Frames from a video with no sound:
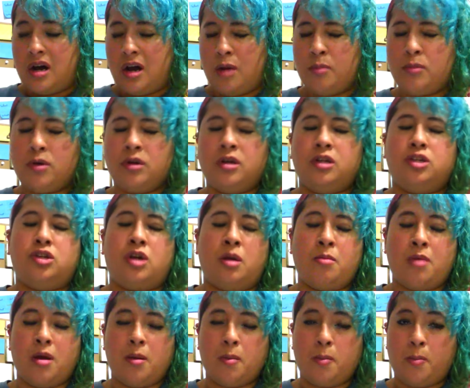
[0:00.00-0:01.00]
I'm gonna try
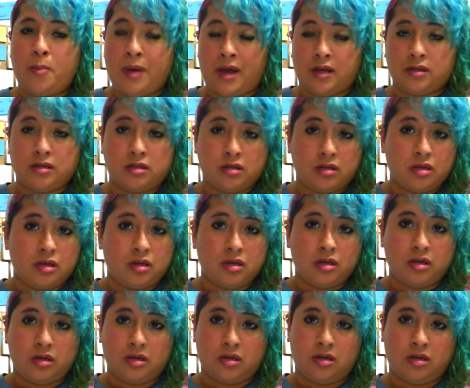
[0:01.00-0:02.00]
my best
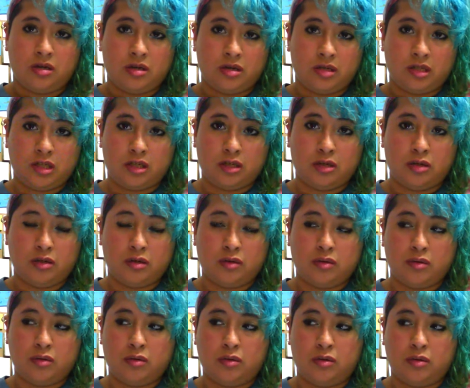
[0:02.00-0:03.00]

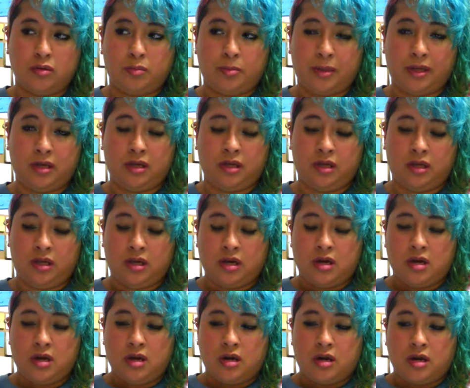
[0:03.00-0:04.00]
to be
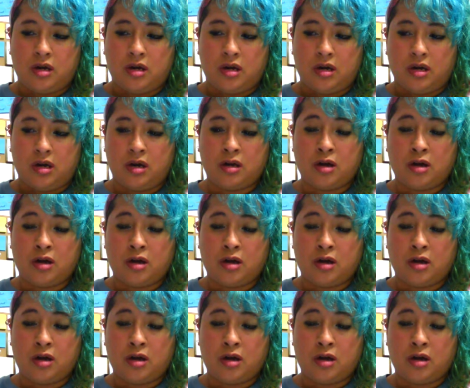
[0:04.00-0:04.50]
a